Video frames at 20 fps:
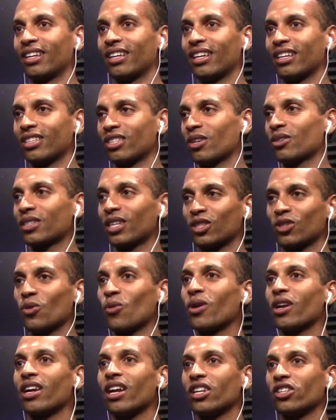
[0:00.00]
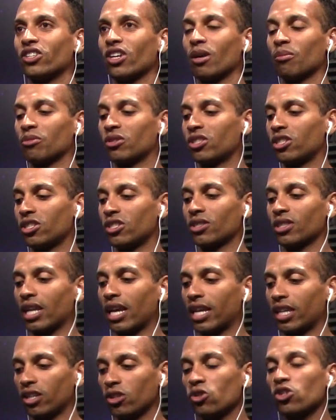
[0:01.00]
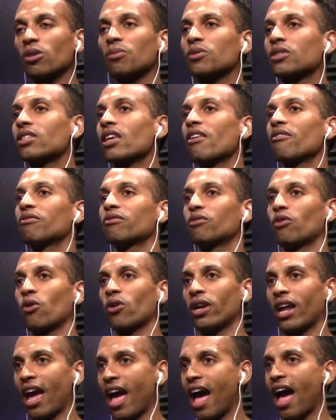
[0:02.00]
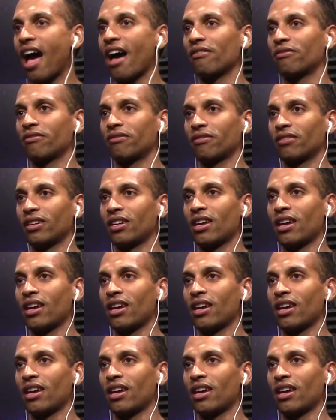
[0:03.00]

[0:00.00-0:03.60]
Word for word: And so I was like, so what did I jump? She's like, you jumped seven four and a half.